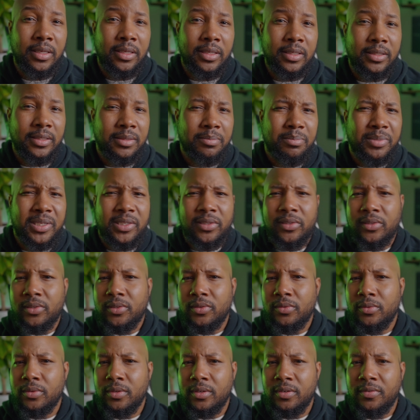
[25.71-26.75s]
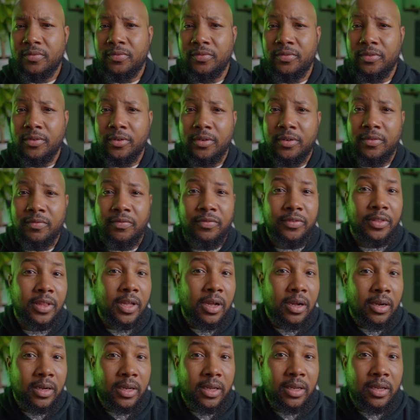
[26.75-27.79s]
Is it best suited for
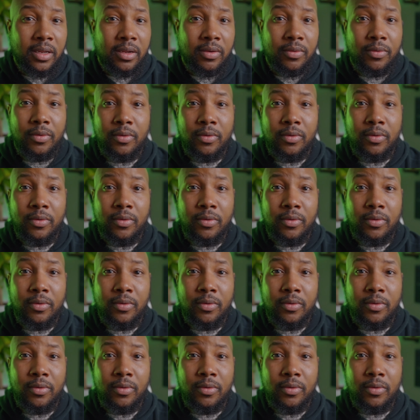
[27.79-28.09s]
vlogging